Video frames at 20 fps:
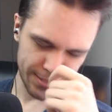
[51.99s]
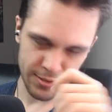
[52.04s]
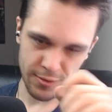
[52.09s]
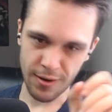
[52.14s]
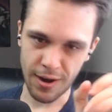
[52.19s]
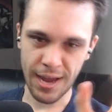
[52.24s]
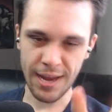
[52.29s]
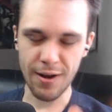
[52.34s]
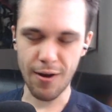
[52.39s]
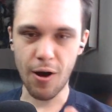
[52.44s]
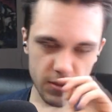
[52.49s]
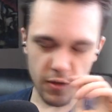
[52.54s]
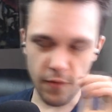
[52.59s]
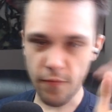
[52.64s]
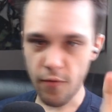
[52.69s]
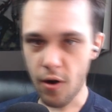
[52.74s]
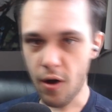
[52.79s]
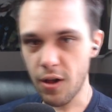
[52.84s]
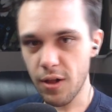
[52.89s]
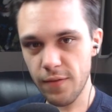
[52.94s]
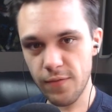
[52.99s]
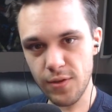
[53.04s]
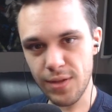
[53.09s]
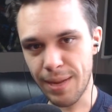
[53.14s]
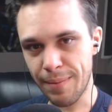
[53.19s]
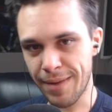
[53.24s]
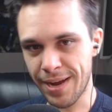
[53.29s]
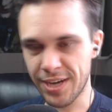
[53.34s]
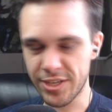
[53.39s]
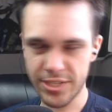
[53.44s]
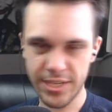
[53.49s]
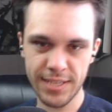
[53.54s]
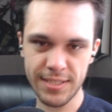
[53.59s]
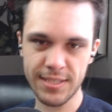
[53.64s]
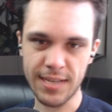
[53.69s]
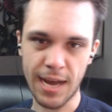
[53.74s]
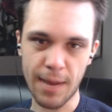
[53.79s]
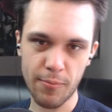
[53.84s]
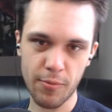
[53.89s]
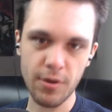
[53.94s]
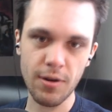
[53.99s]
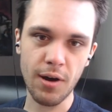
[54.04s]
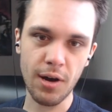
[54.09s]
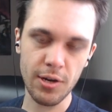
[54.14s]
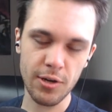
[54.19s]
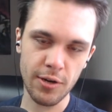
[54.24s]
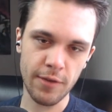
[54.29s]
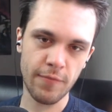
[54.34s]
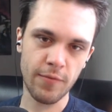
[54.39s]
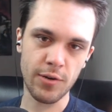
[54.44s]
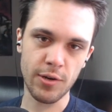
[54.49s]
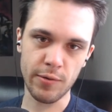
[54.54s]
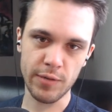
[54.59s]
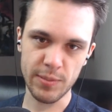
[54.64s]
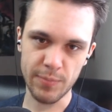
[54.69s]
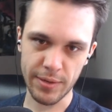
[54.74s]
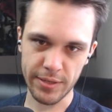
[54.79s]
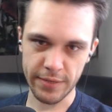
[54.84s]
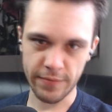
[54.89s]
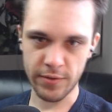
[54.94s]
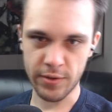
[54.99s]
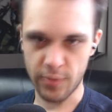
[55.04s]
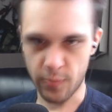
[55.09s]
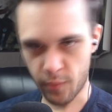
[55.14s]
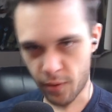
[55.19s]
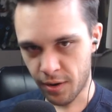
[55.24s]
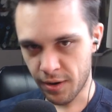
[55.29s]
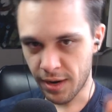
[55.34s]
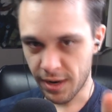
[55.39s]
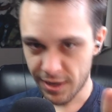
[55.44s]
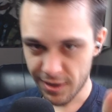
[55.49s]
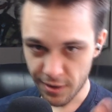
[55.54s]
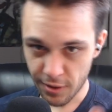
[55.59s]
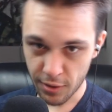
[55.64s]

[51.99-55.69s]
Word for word: So I so for all of you that managed to get top 100 for your respective unit and whatnot,